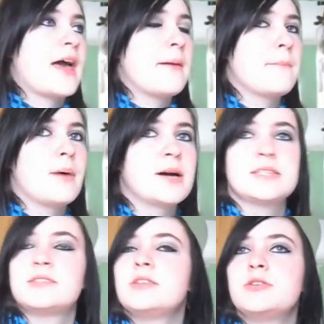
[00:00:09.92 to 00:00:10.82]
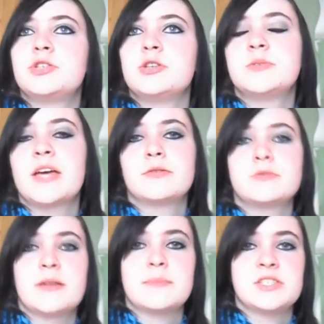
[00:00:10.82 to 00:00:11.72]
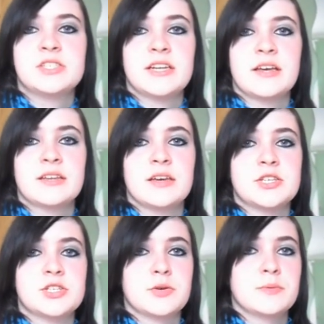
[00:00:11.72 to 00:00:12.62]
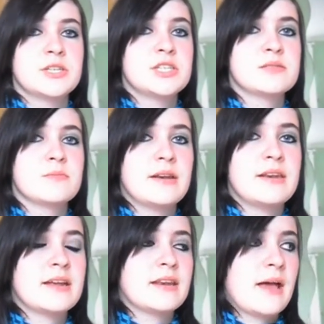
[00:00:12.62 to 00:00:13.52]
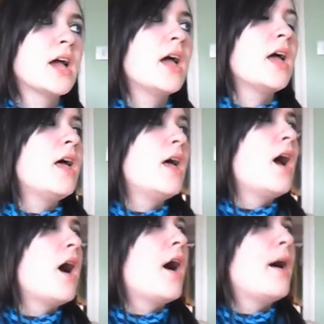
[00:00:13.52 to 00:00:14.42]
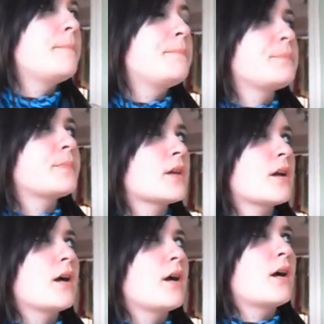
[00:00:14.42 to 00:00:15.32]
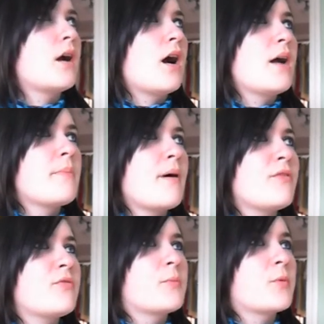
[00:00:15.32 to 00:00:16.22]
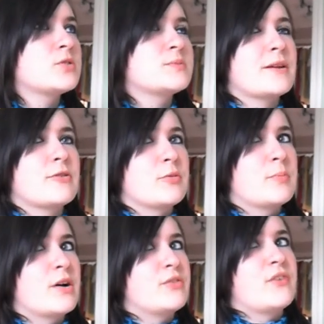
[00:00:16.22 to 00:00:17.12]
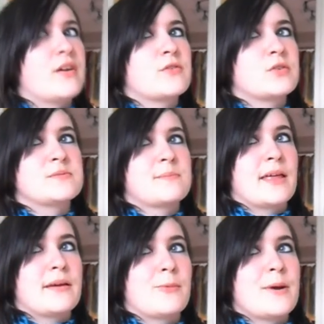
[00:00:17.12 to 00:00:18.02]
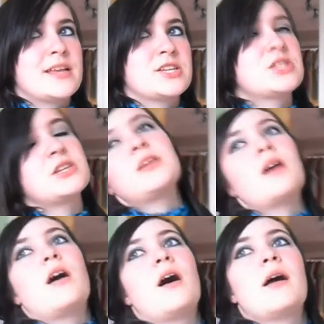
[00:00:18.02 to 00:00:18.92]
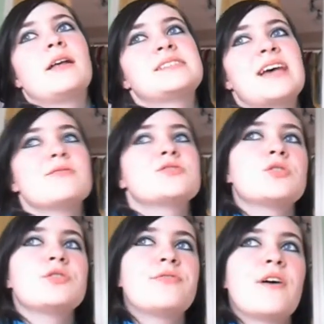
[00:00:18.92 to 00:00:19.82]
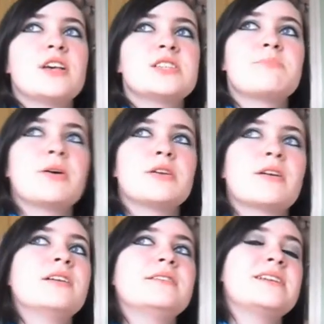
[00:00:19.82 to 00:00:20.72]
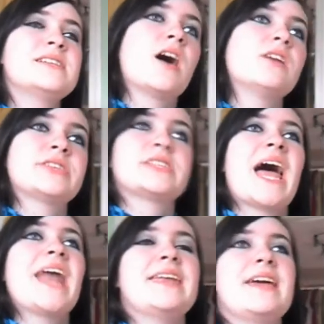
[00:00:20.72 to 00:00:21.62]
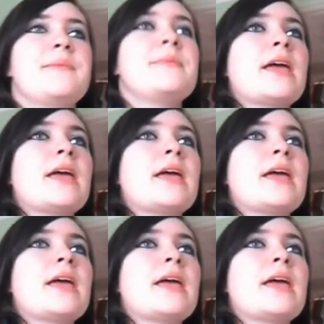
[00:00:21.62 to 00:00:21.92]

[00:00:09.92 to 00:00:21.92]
And my YouTube channel name is Jedi-Taichou, which is my nickname. I'm part of a cosplay group, Perv 5 Cosplay, which sounds odd at first, but you kind of need to understand it.